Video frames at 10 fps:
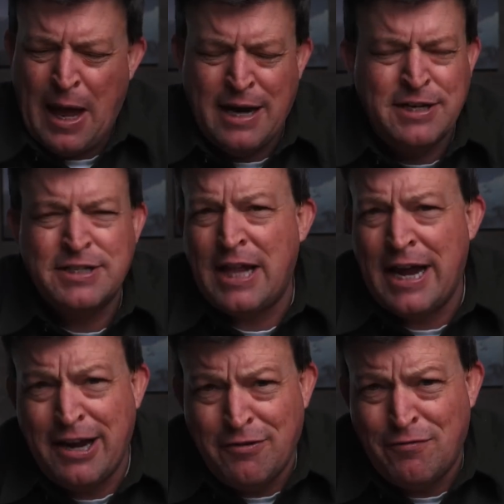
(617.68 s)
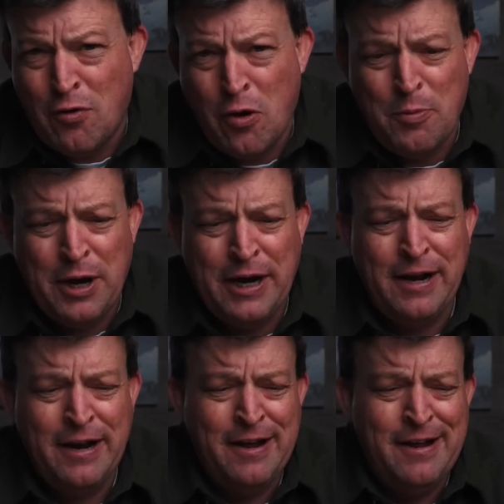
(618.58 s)
I just like informing,
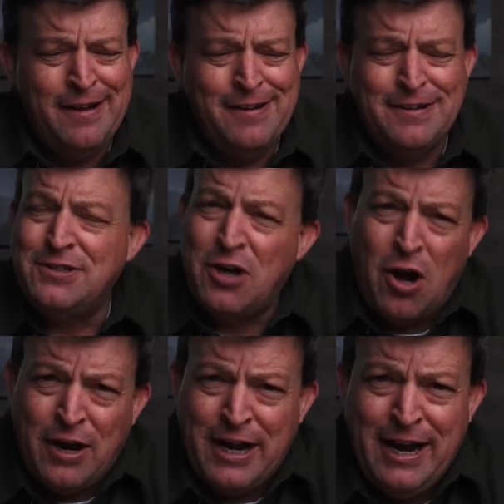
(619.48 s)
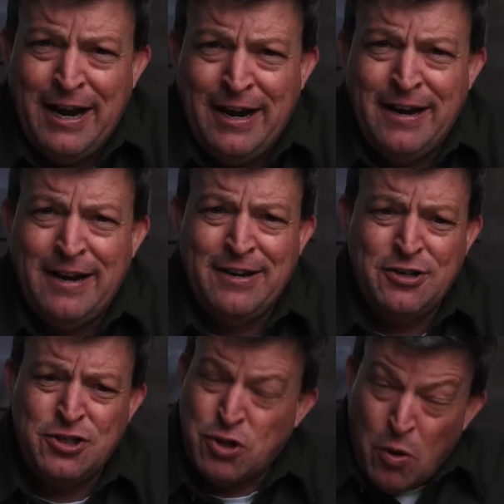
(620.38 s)
talking,
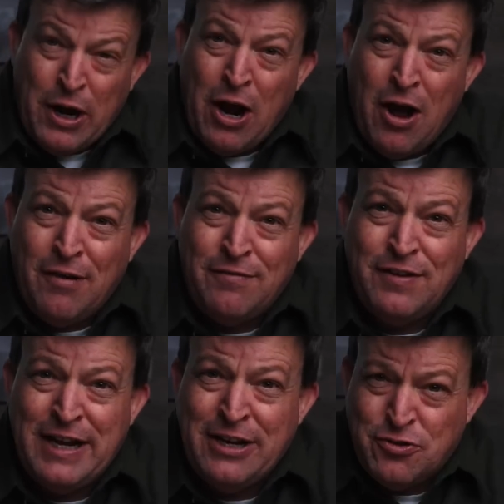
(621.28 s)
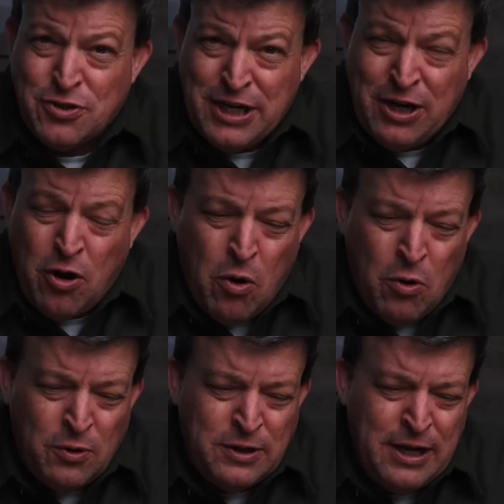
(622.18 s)
showing off interesting
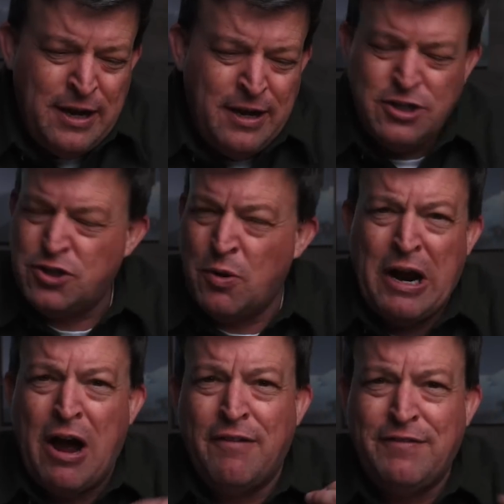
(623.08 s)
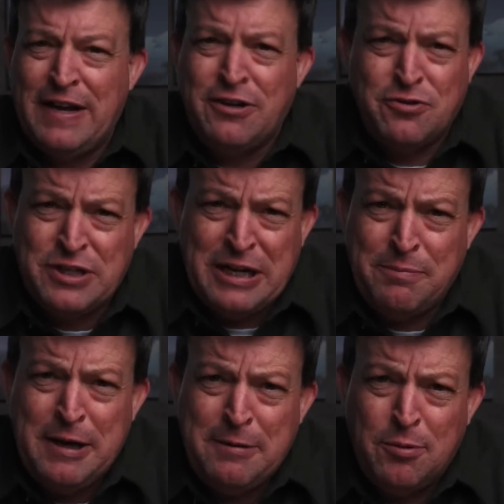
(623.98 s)
gold, showing off interesting
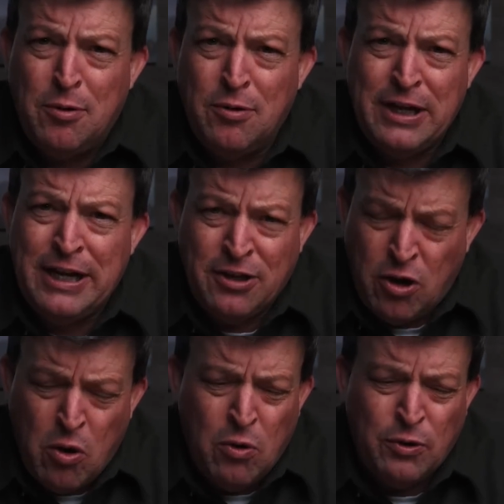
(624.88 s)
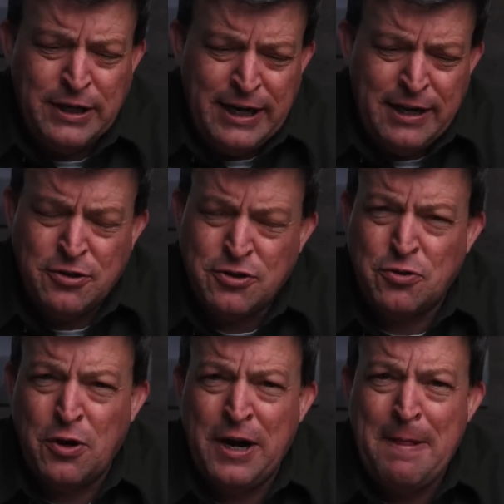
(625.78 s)
people in the gold
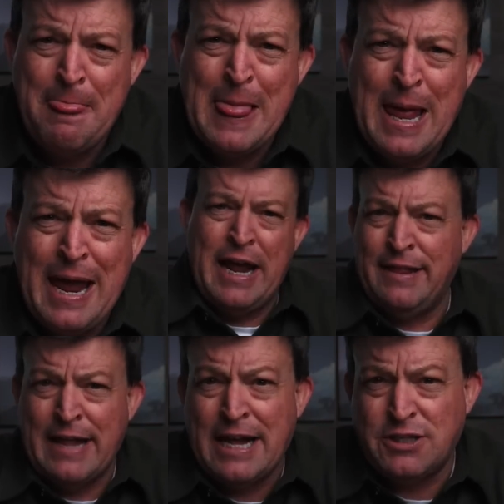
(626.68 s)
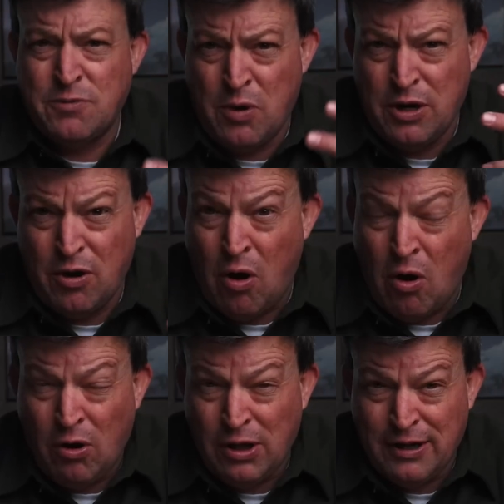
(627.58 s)
industry, and that's what
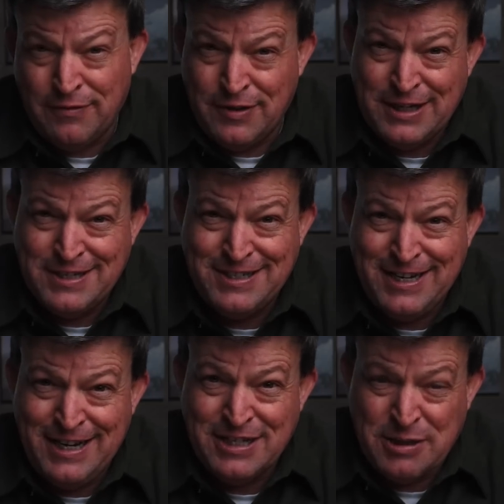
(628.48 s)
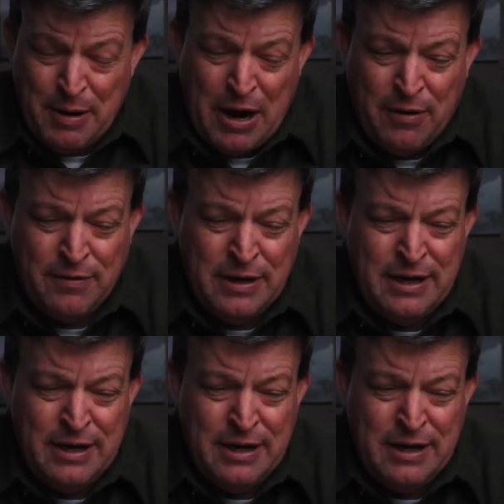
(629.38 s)
all of this is about.